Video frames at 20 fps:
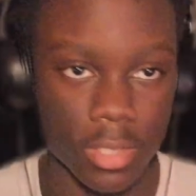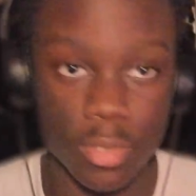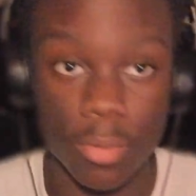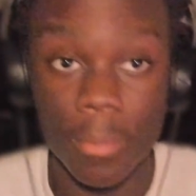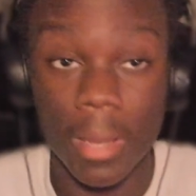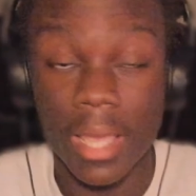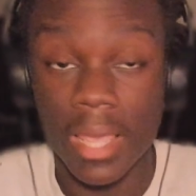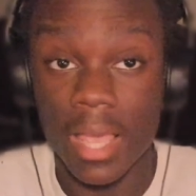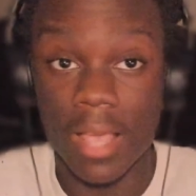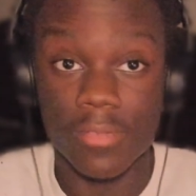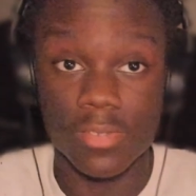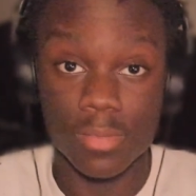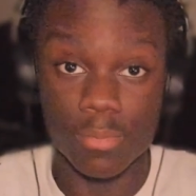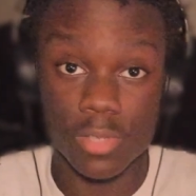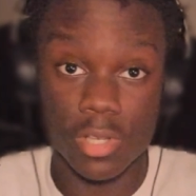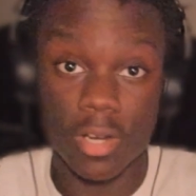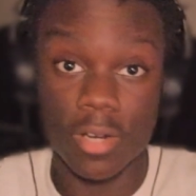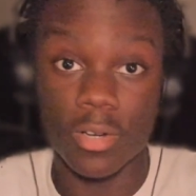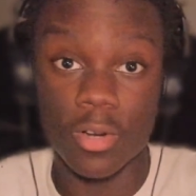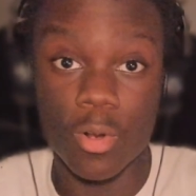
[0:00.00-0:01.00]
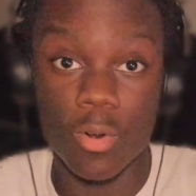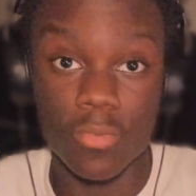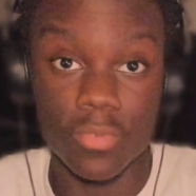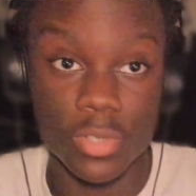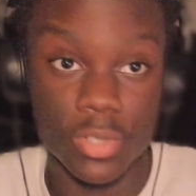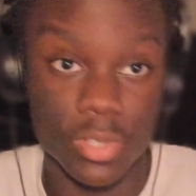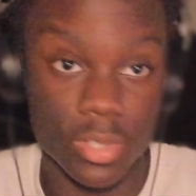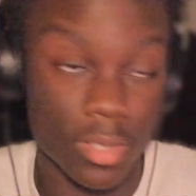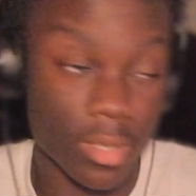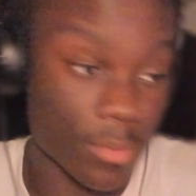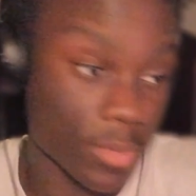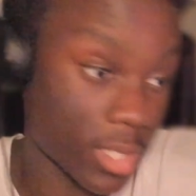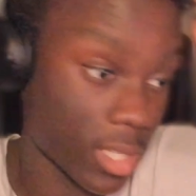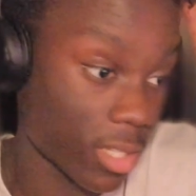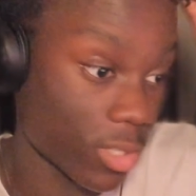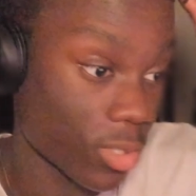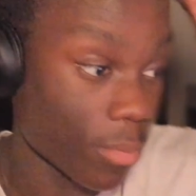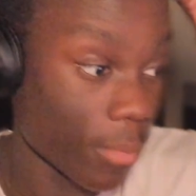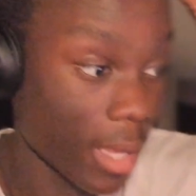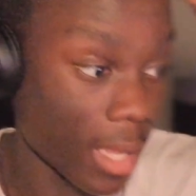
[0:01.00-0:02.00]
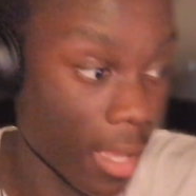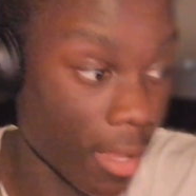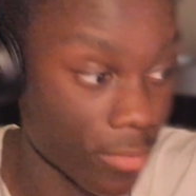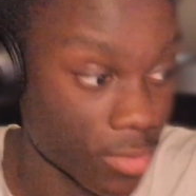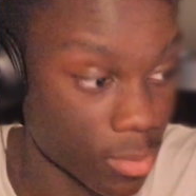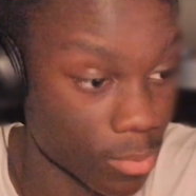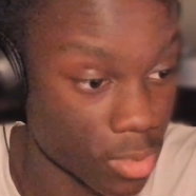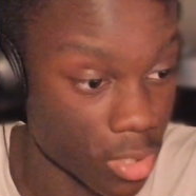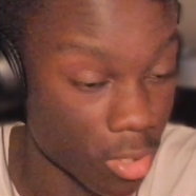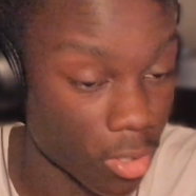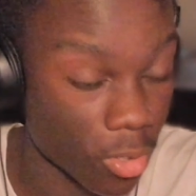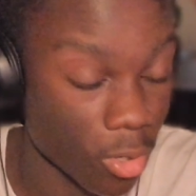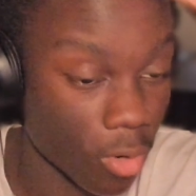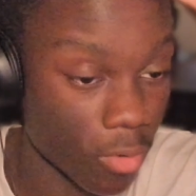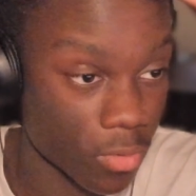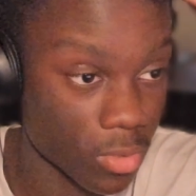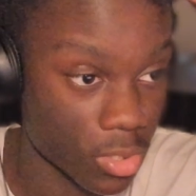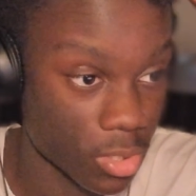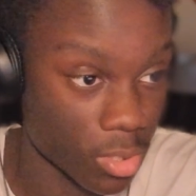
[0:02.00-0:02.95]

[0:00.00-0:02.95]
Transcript: might have some turnovers, you know what I'm saying? You might have some turnovers, you